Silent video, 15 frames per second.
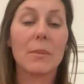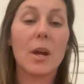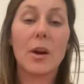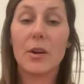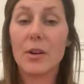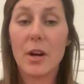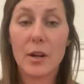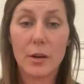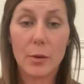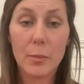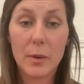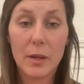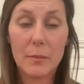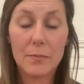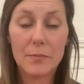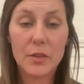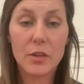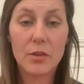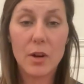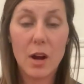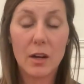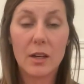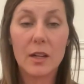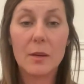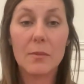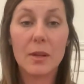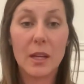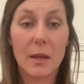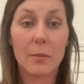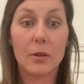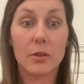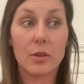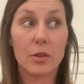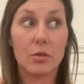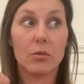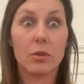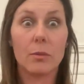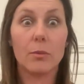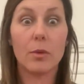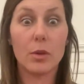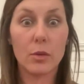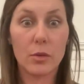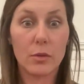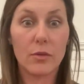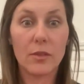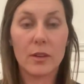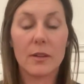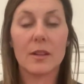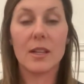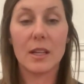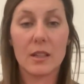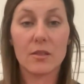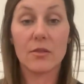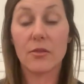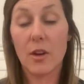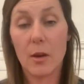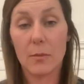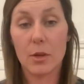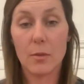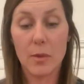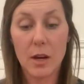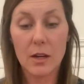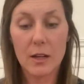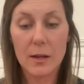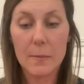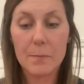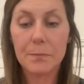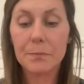are not open, you're not going to be able to remove things from your body.